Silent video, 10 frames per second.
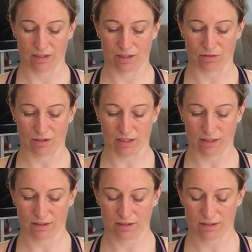is
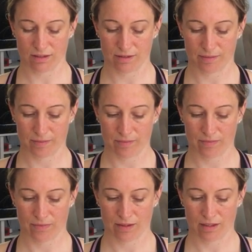relaxed.
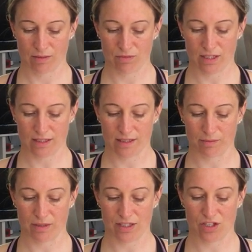I'm
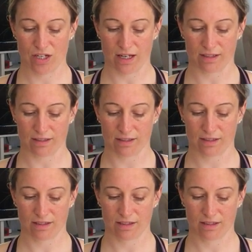relaxing my chest